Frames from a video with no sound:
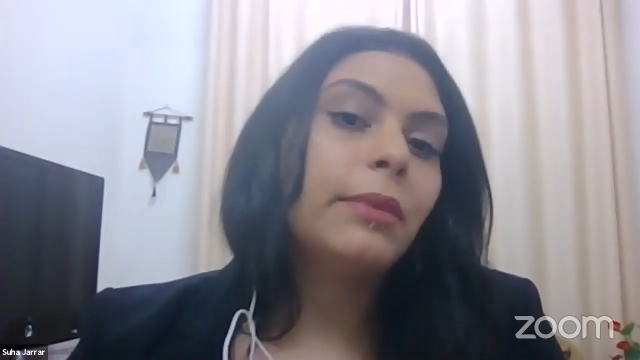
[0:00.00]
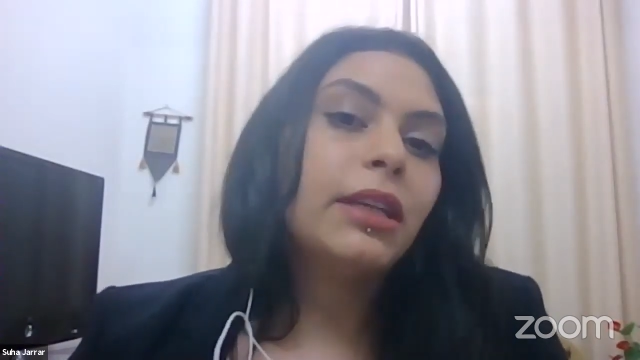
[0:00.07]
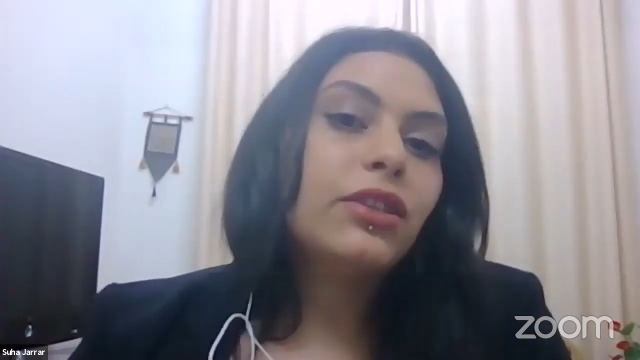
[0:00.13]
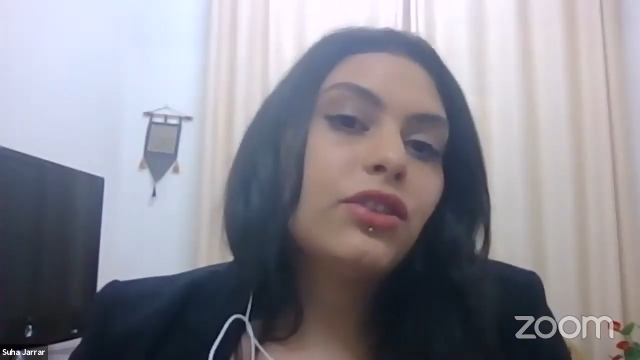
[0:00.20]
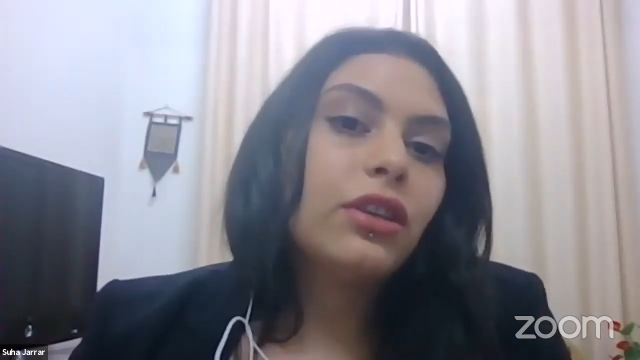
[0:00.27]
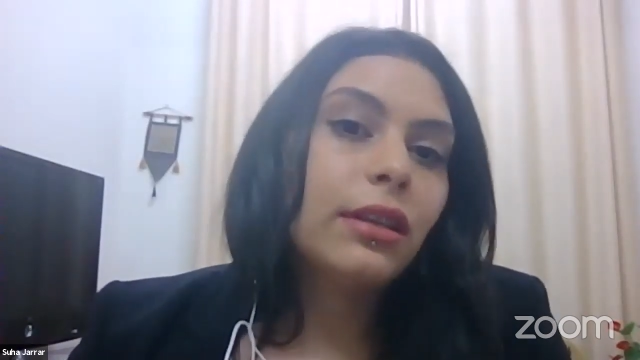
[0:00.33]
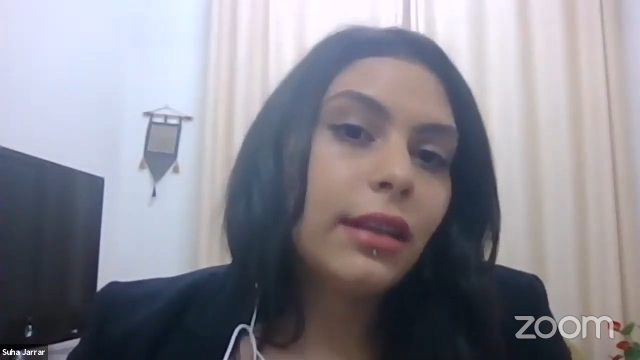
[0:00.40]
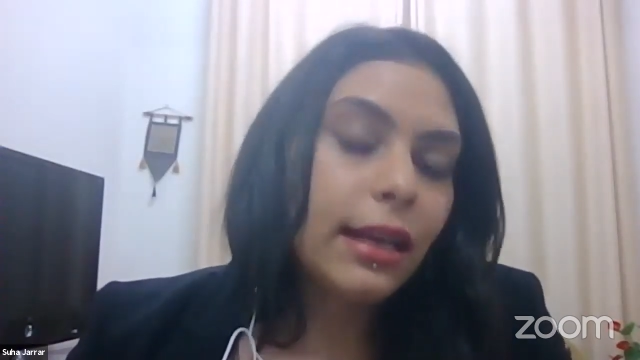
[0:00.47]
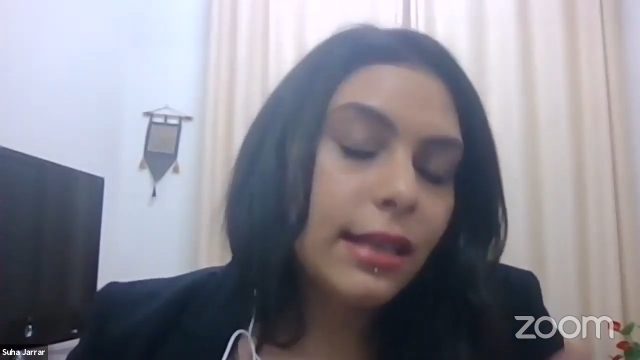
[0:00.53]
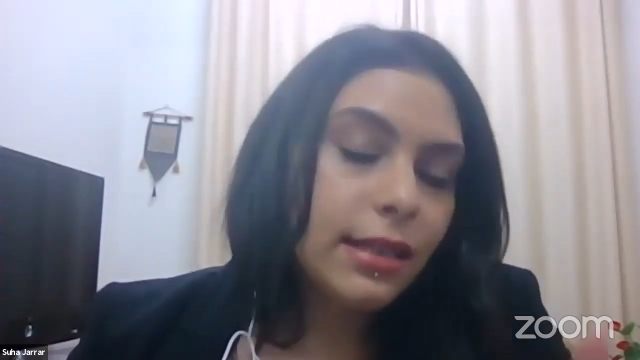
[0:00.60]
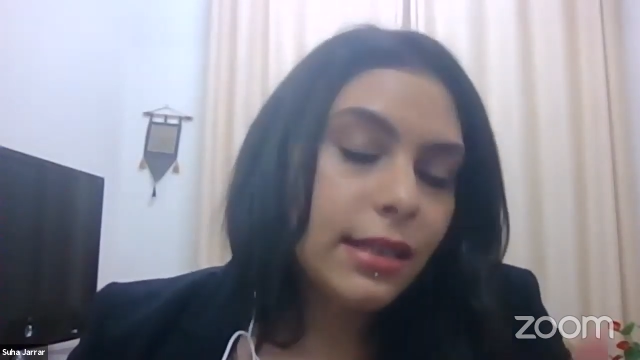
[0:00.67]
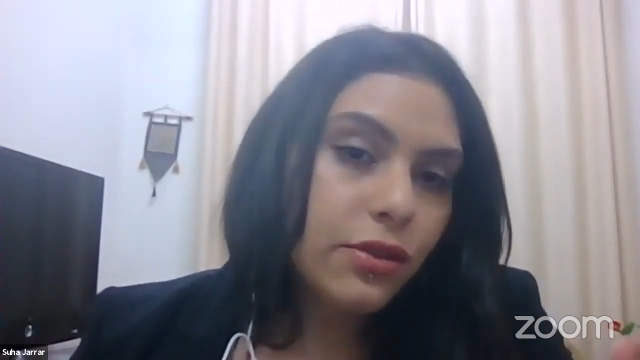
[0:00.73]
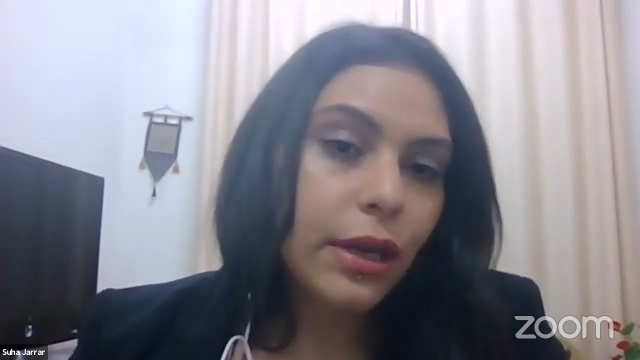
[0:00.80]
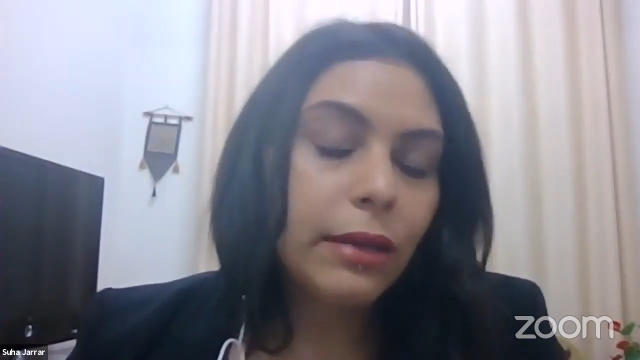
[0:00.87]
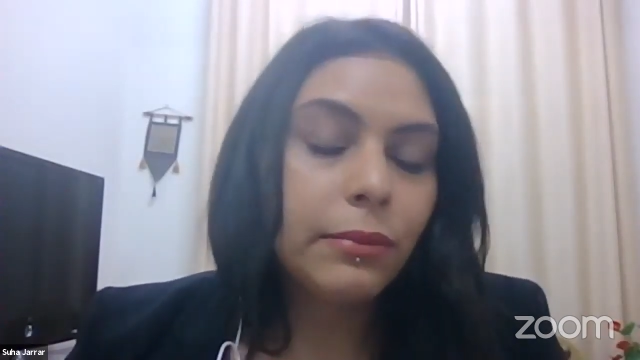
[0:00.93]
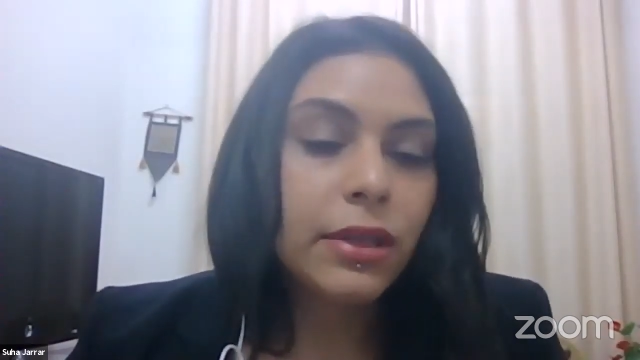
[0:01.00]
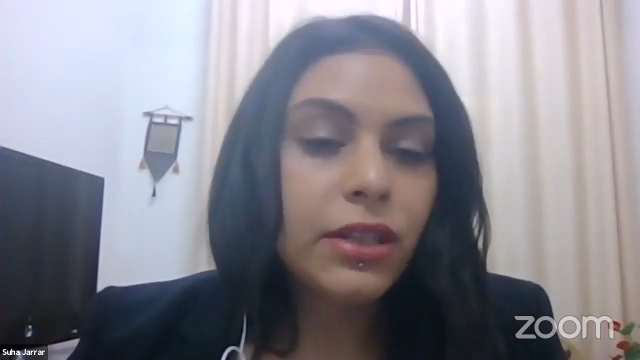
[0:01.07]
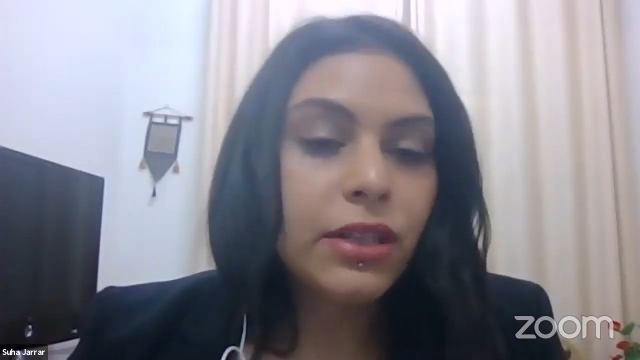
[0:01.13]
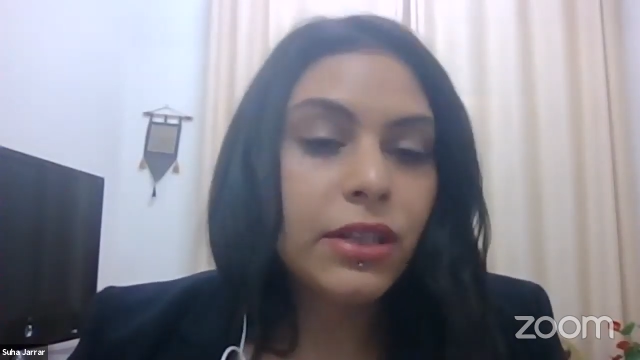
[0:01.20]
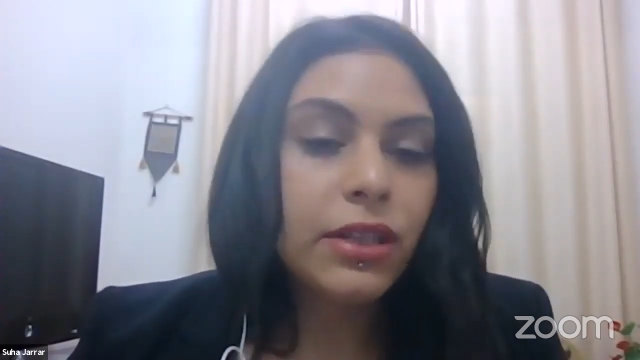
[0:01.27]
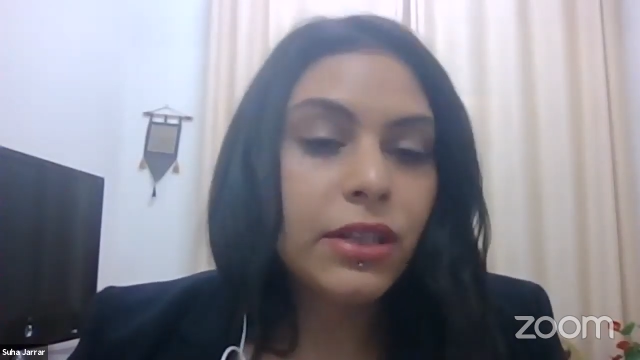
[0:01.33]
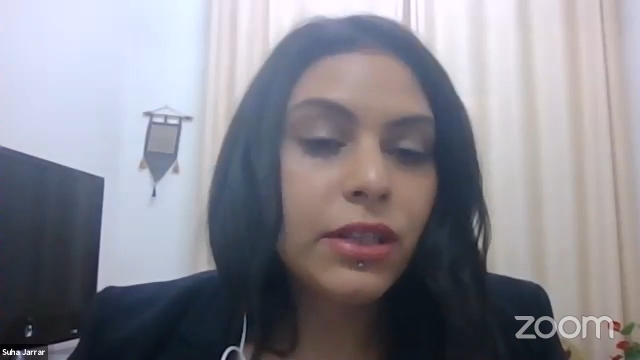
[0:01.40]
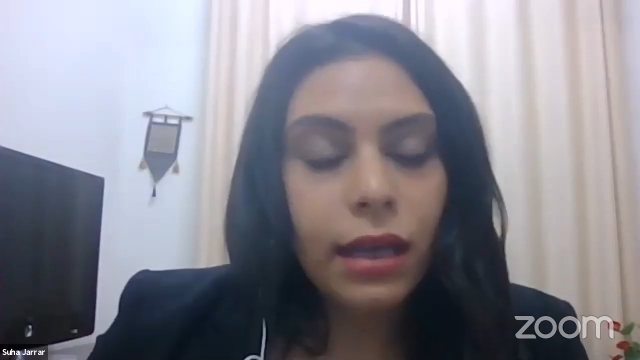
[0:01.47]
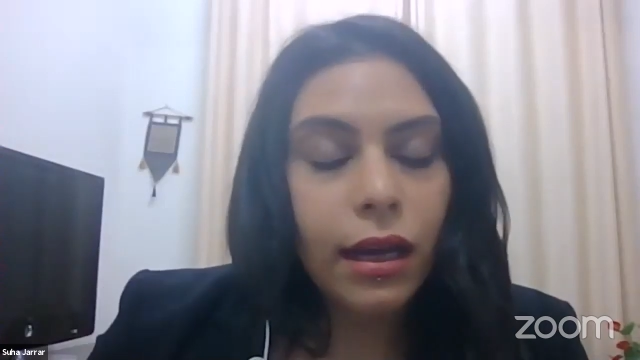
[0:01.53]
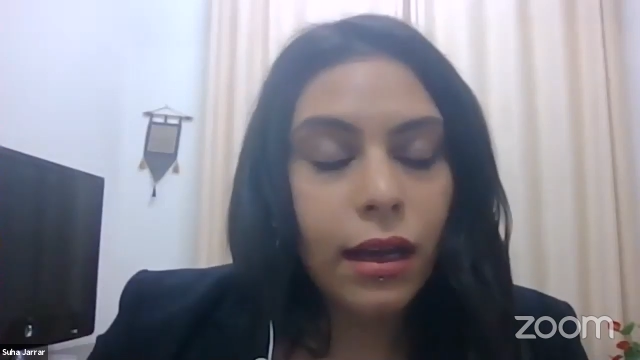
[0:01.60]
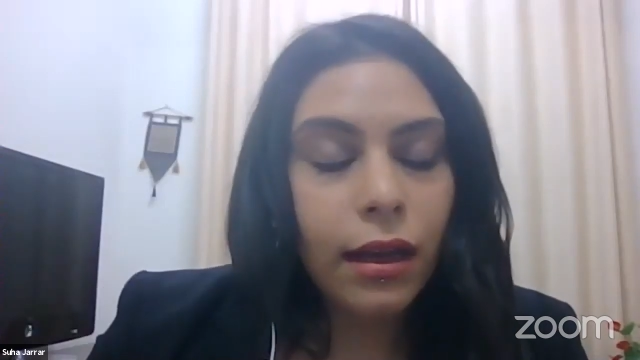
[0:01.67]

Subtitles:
mention, as Soheir mentioned,